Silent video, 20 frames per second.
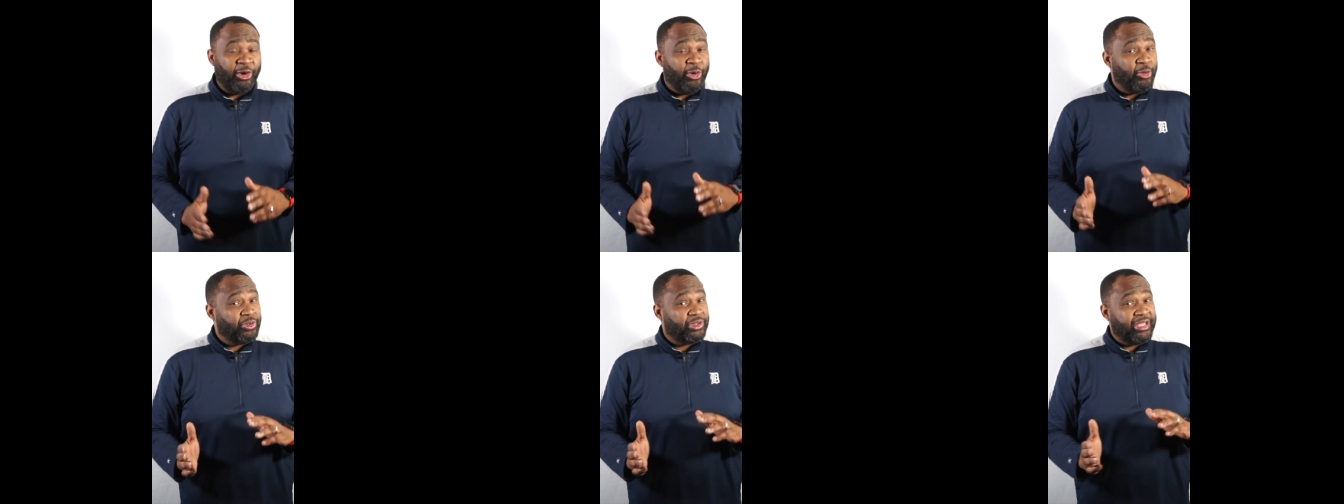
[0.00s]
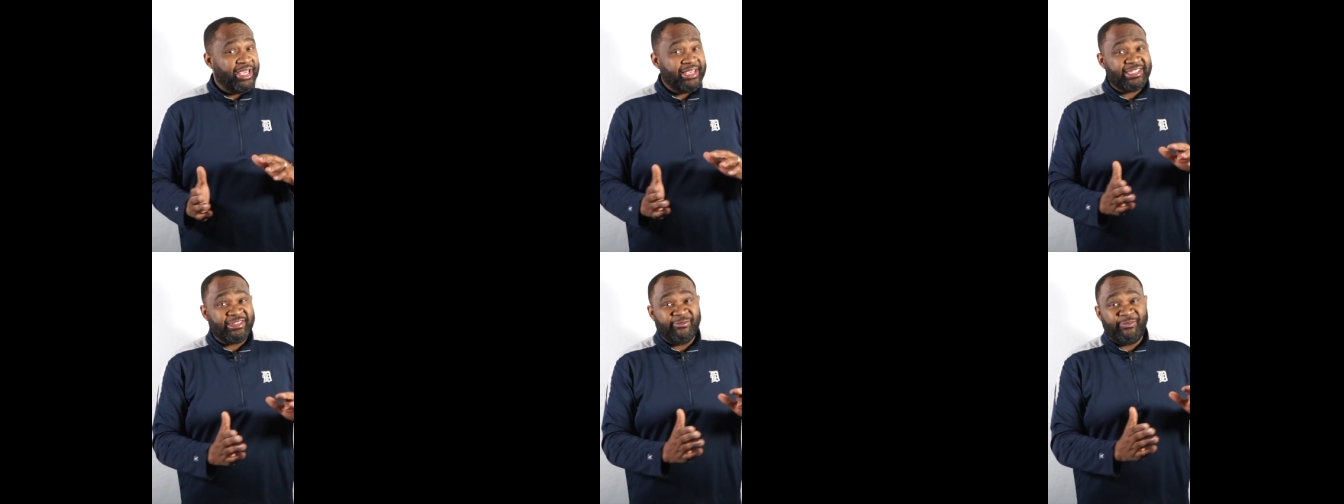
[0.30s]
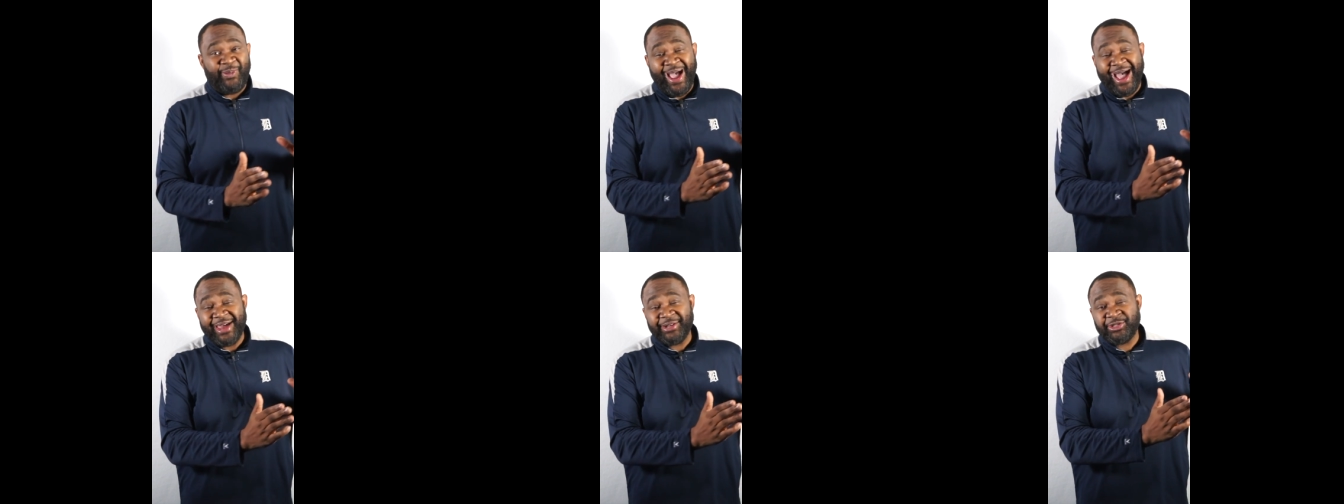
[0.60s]
Old things
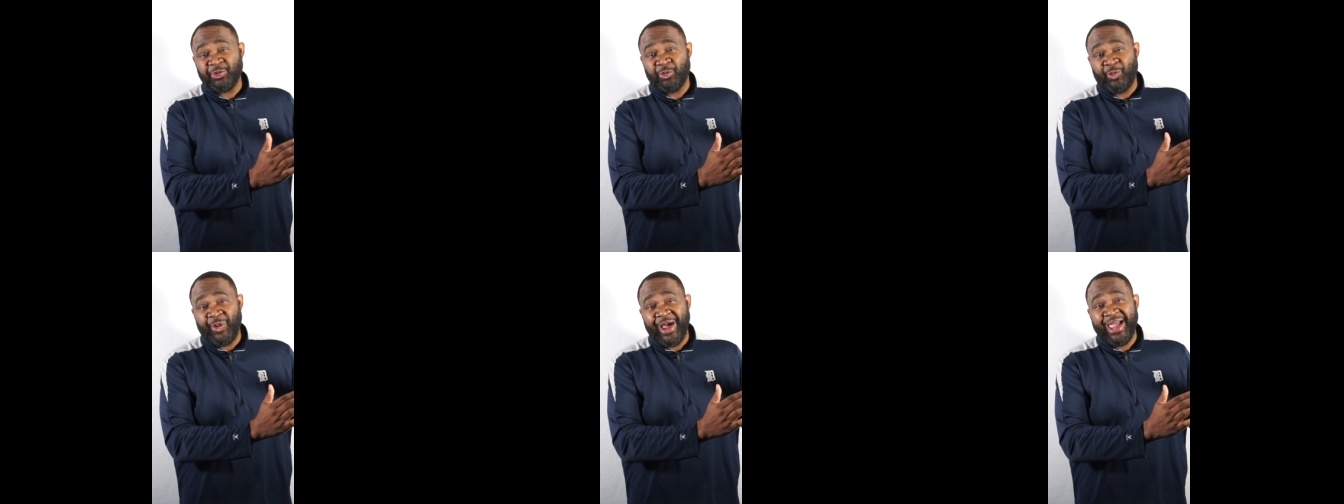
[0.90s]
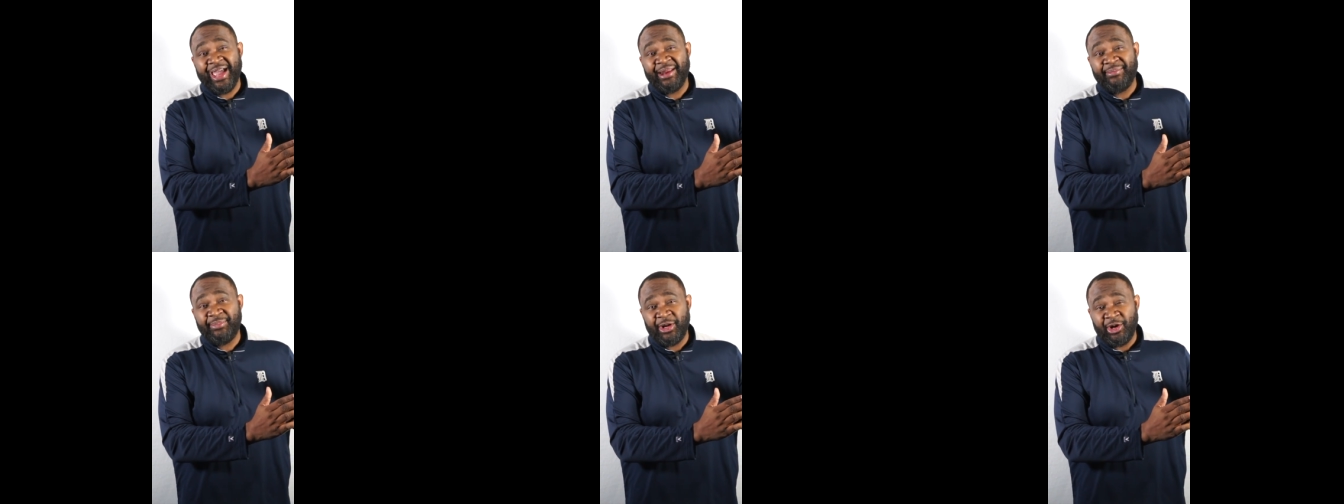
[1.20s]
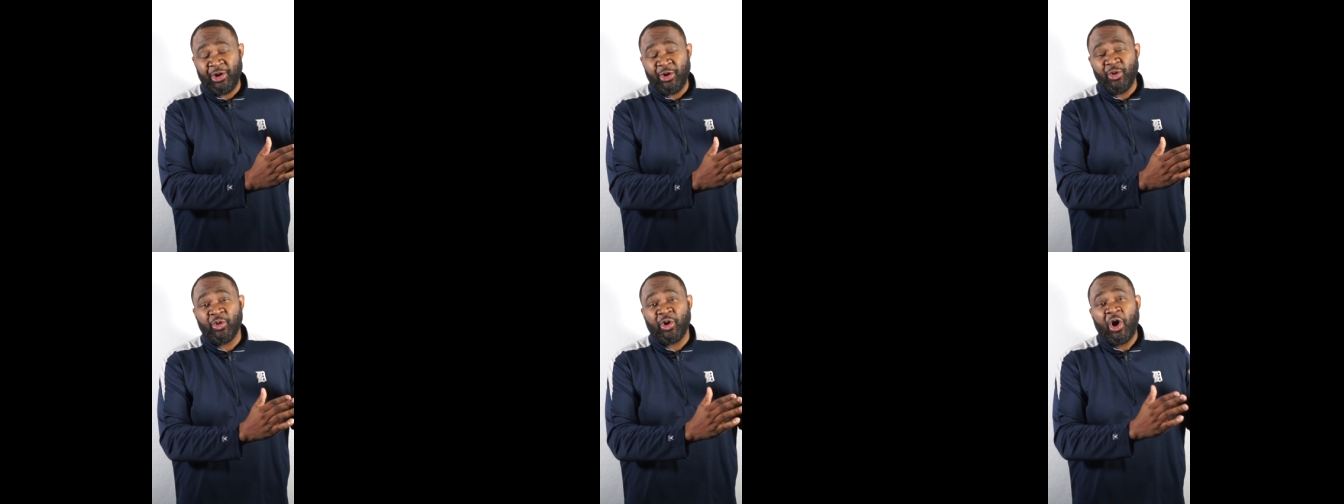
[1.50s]
have passed away, and
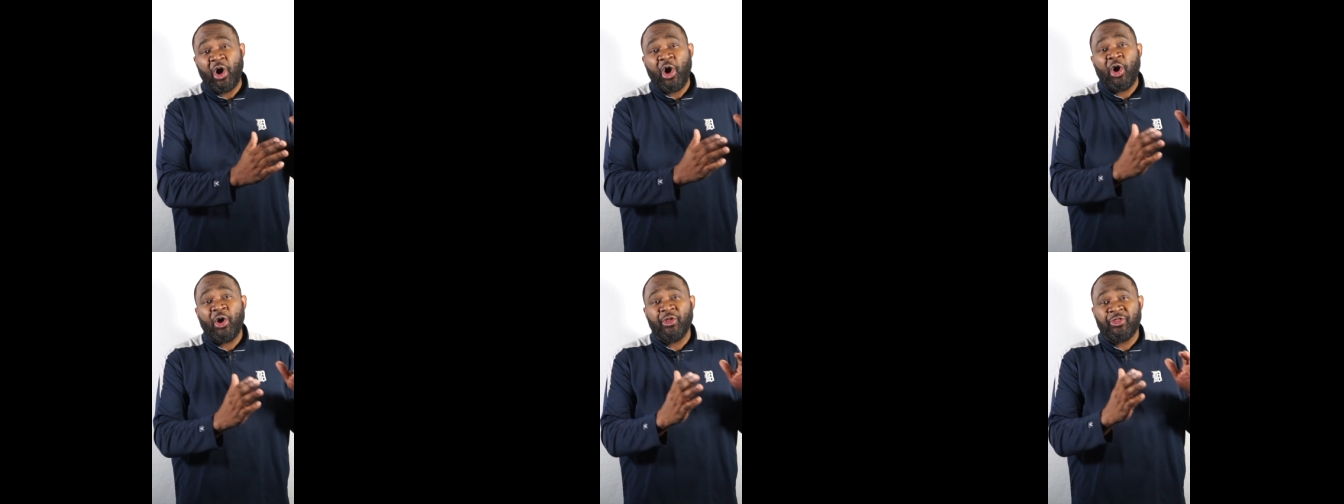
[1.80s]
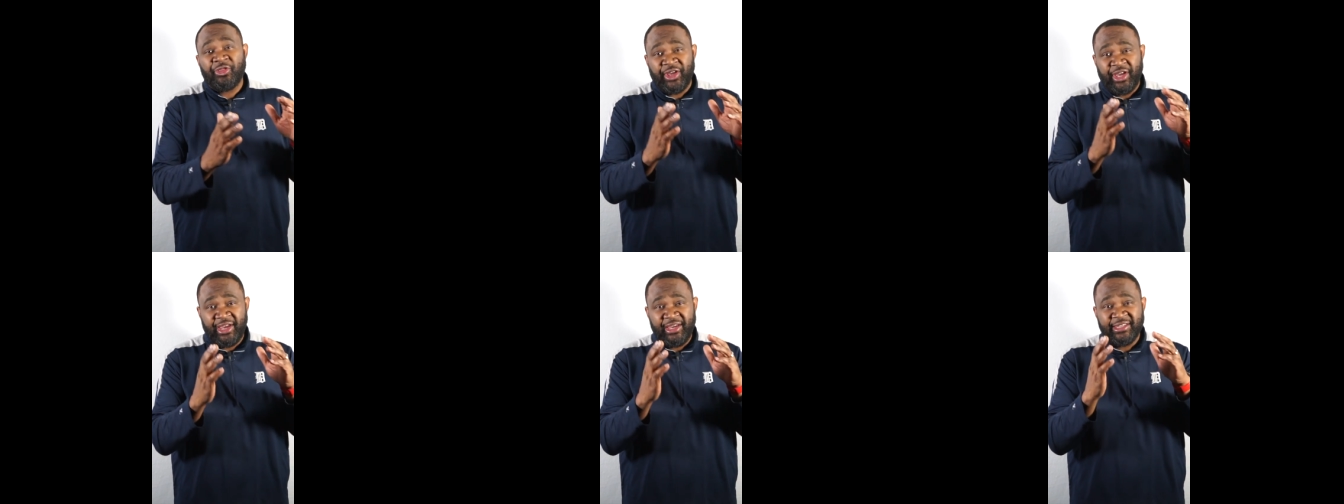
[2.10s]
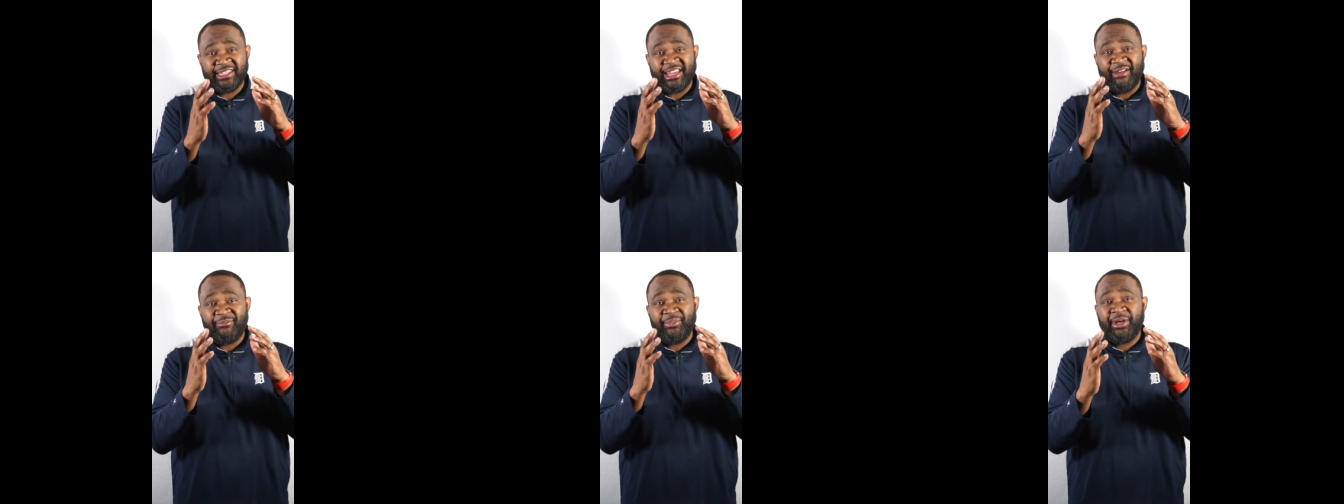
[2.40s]
behold, all
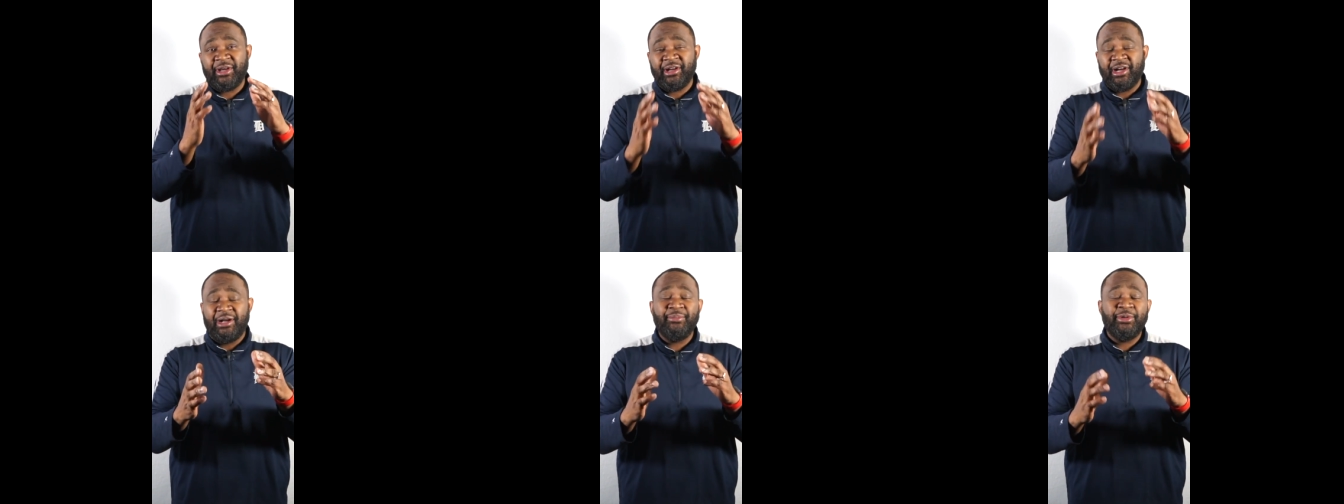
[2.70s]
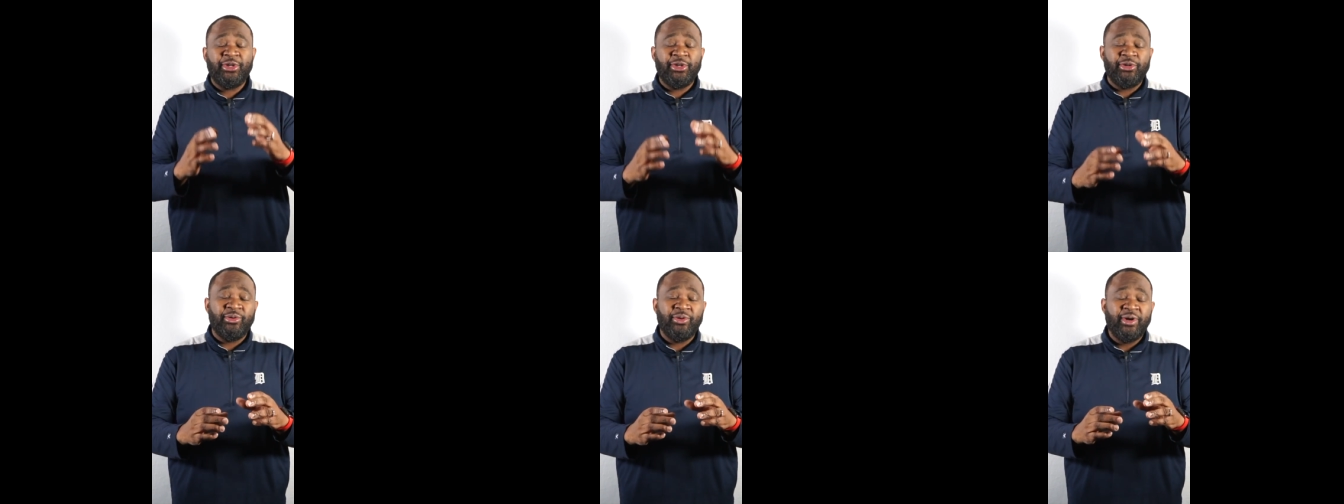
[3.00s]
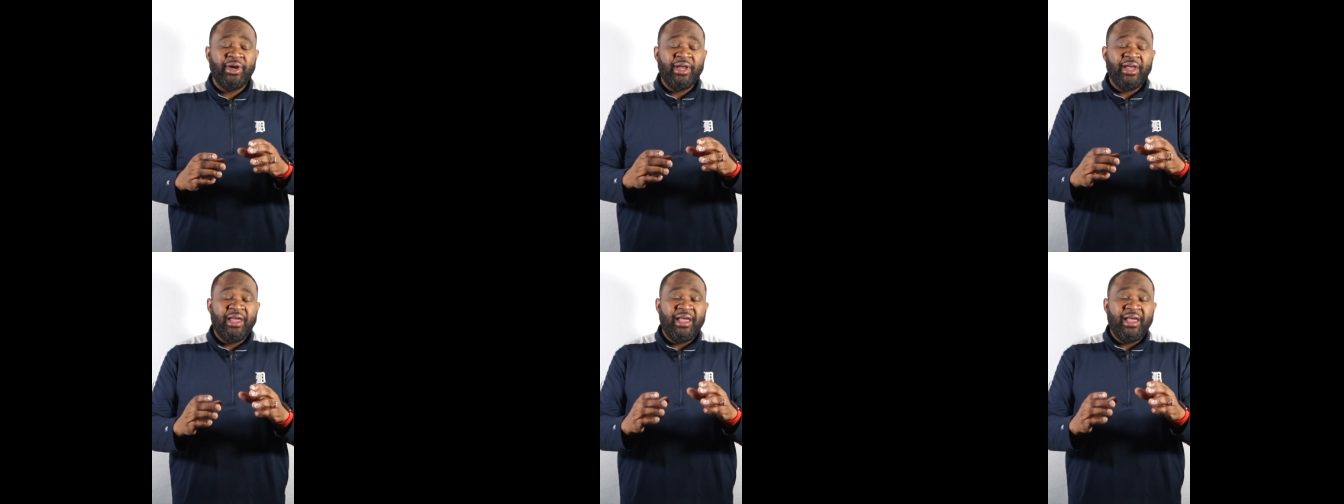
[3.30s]
things have become new.